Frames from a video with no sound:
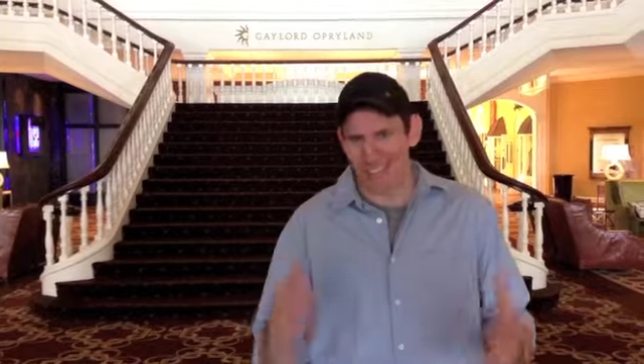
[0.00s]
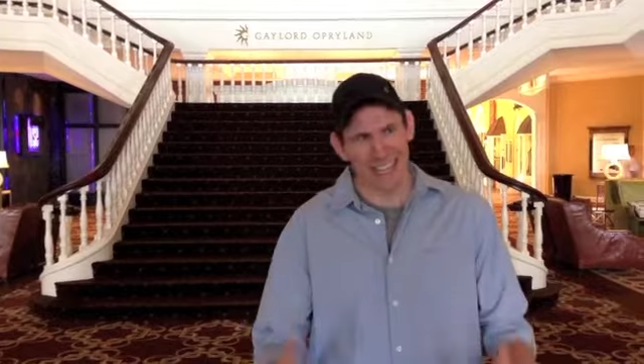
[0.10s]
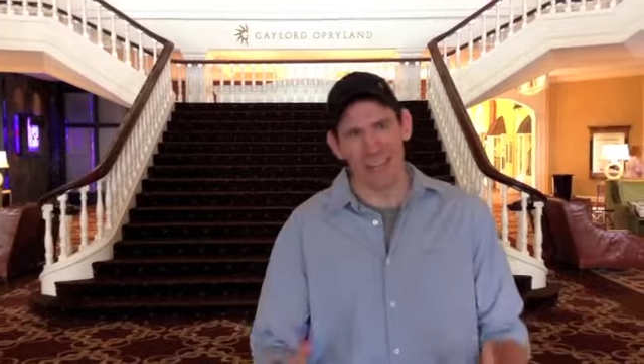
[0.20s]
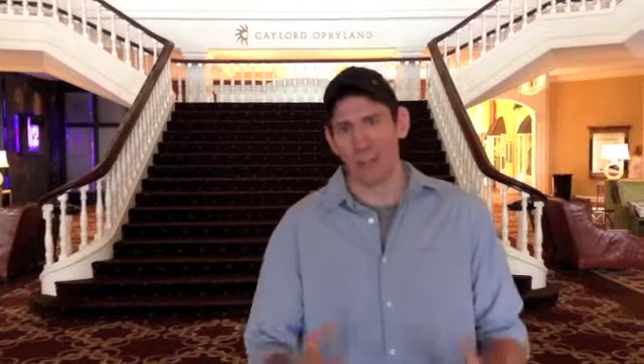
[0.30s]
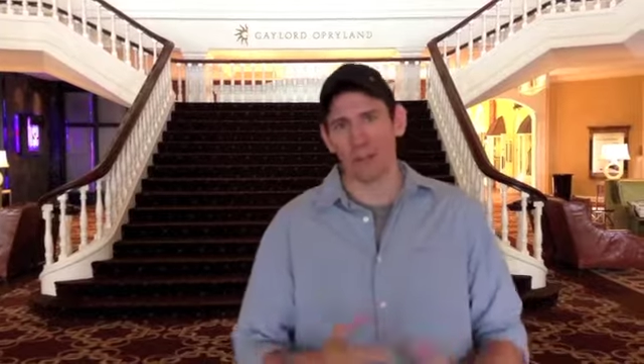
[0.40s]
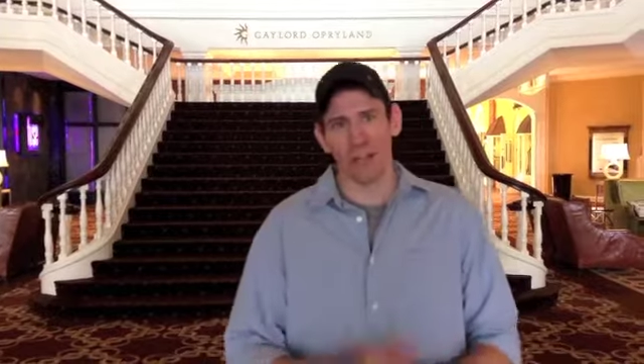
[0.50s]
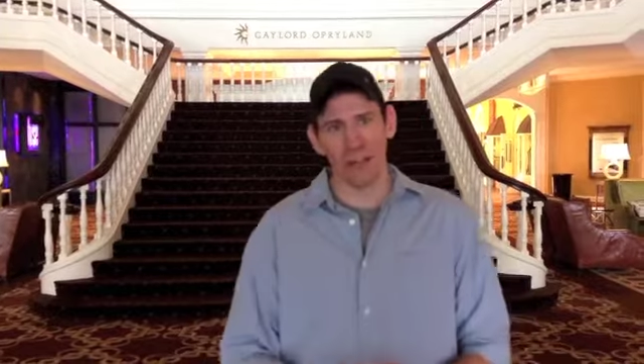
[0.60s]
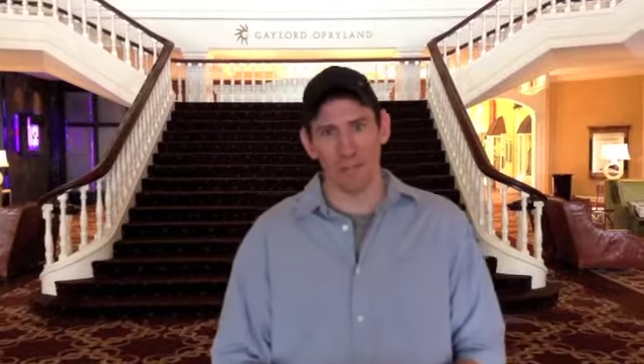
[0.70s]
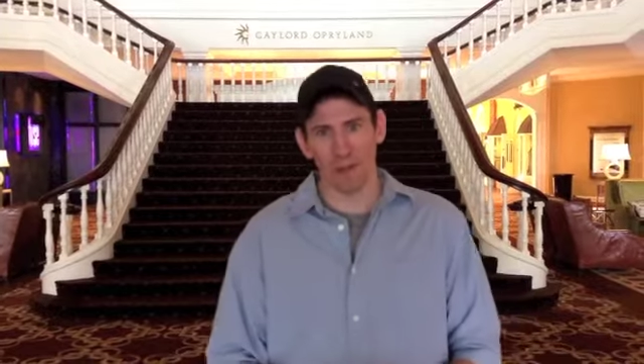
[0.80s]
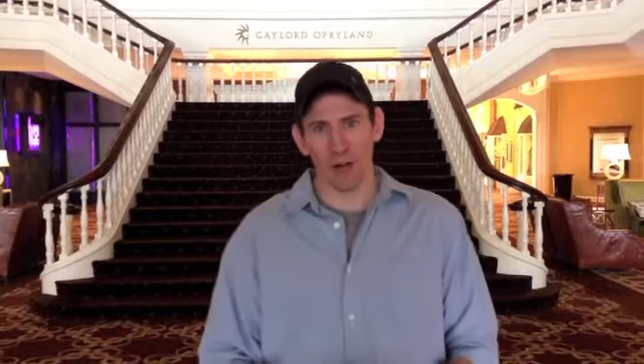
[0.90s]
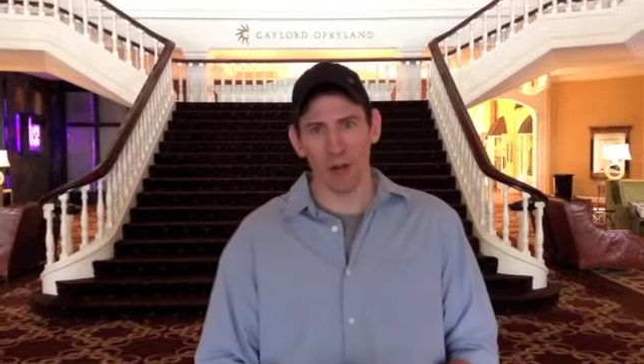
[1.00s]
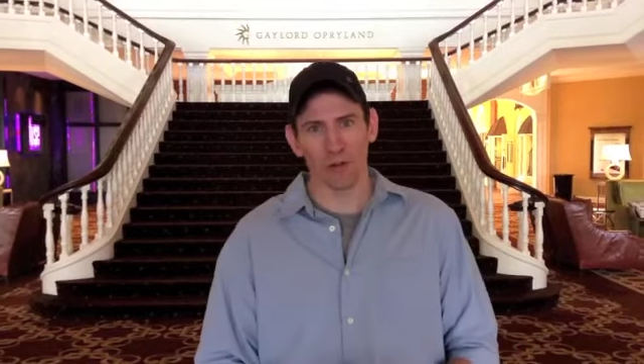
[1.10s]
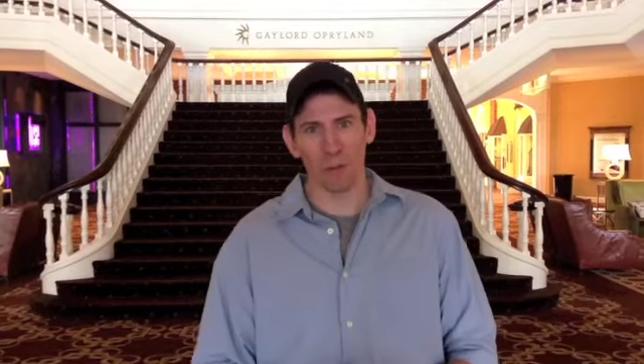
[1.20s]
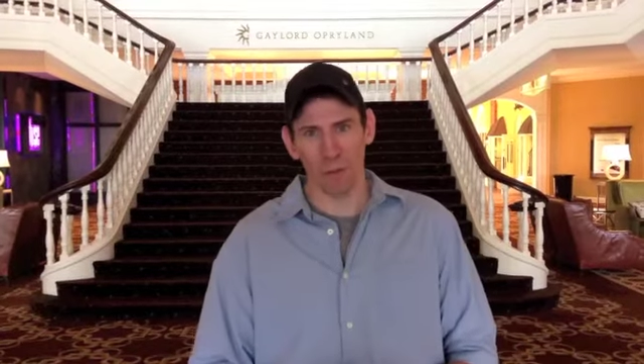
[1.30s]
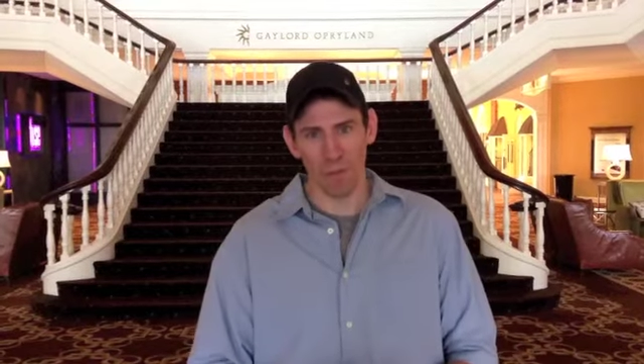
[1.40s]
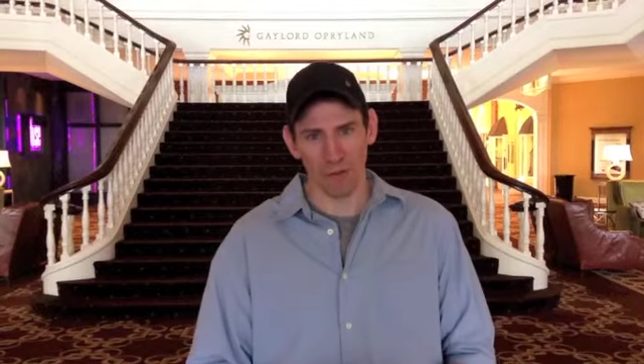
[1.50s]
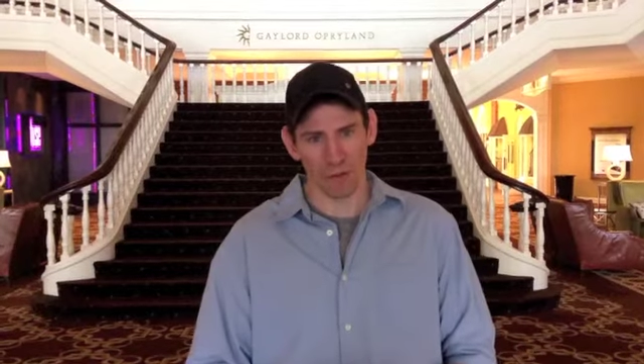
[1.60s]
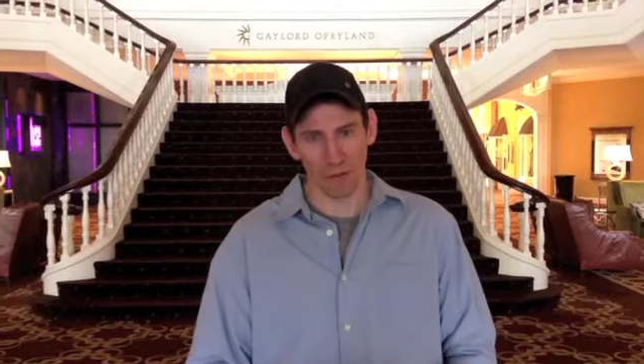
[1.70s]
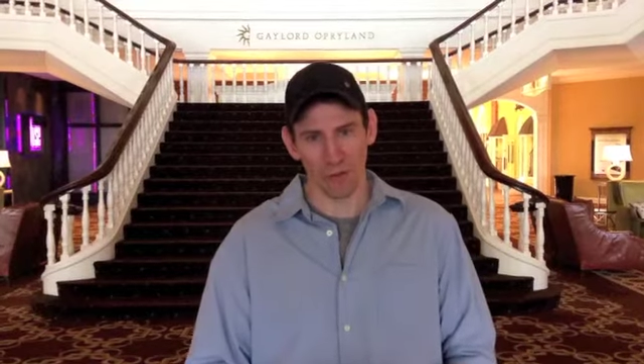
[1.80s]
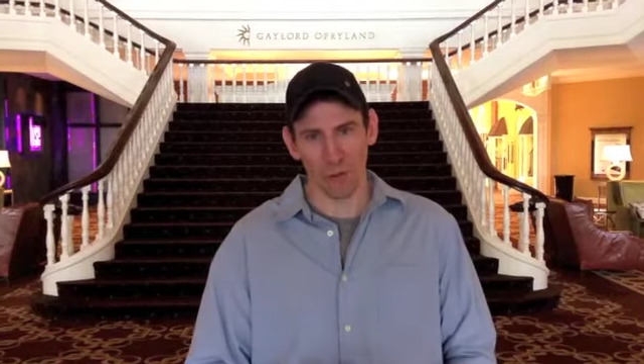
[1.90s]
in their life, but also in
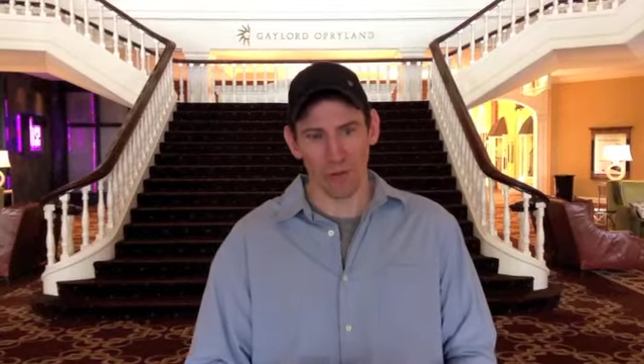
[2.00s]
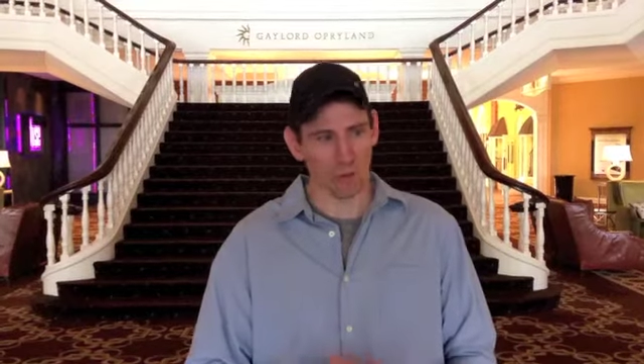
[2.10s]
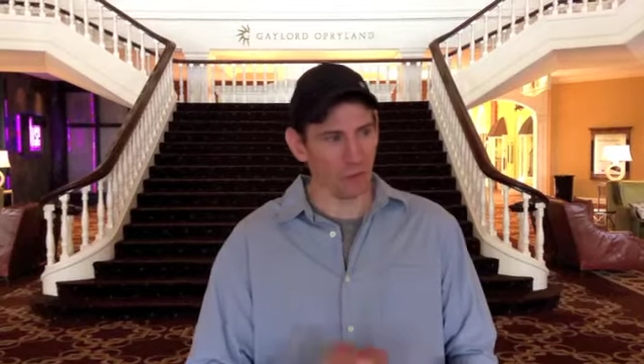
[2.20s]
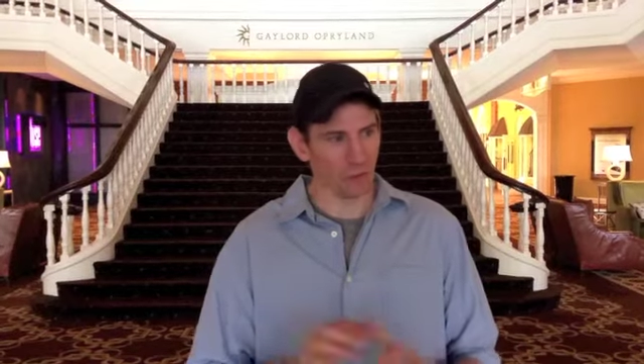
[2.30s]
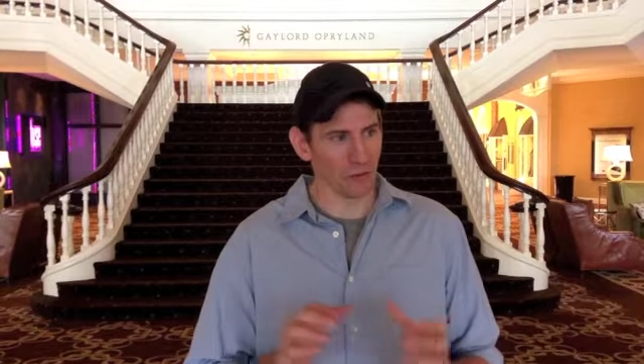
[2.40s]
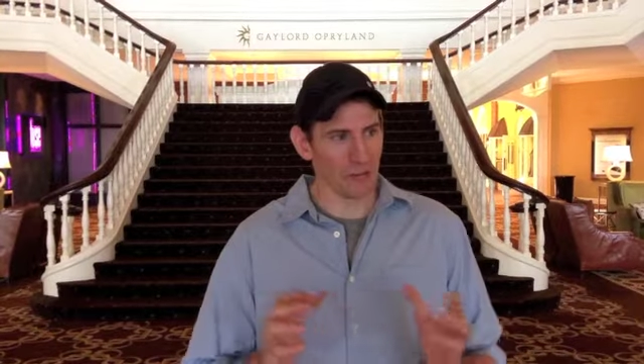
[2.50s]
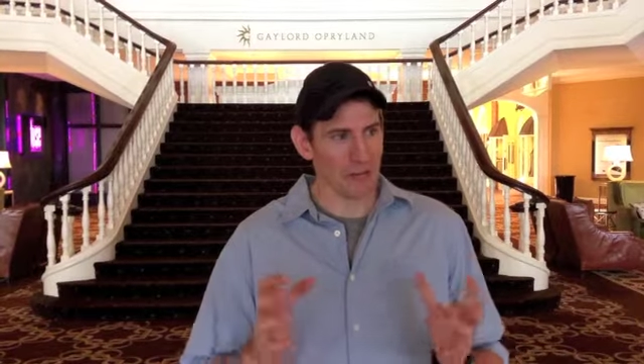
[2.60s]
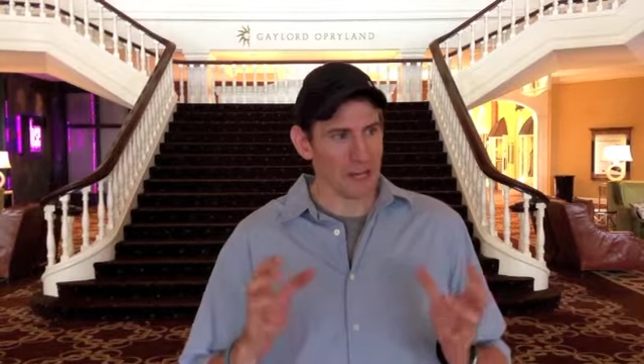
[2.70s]
business. He's one of the most